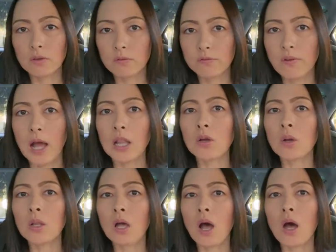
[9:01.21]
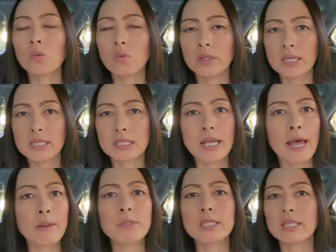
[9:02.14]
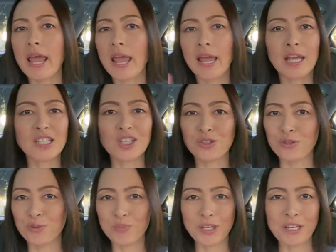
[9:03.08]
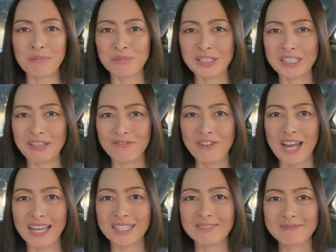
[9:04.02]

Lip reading: follow along with the steps and you'll be completely fine.